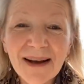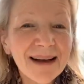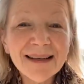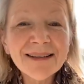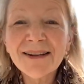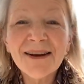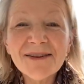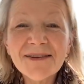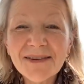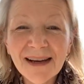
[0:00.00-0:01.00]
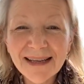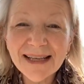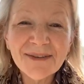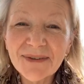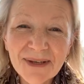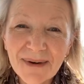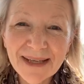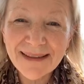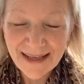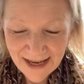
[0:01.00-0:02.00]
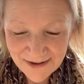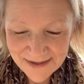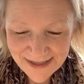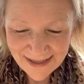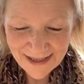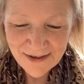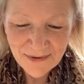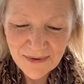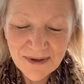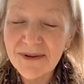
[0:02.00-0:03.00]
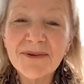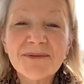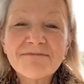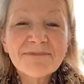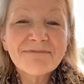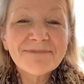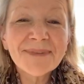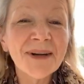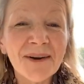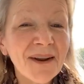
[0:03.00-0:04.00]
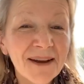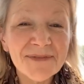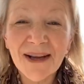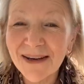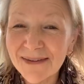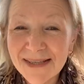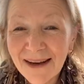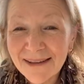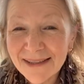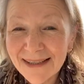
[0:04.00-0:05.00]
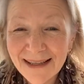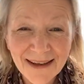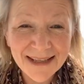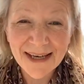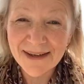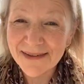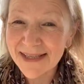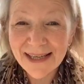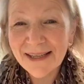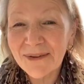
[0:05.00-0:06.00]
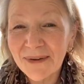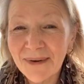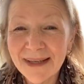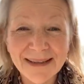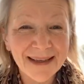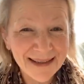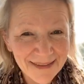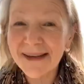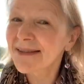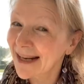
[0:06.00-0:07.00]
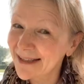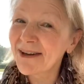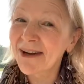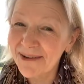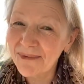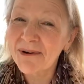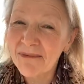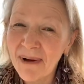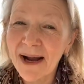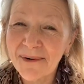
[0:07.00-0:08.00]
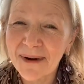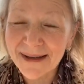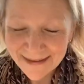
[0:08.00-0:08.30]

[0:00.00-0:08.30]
no, can I call you anything else? Can I call you, life codes, light codes? Can I call you anything? And it's like, no, we're a Bagua.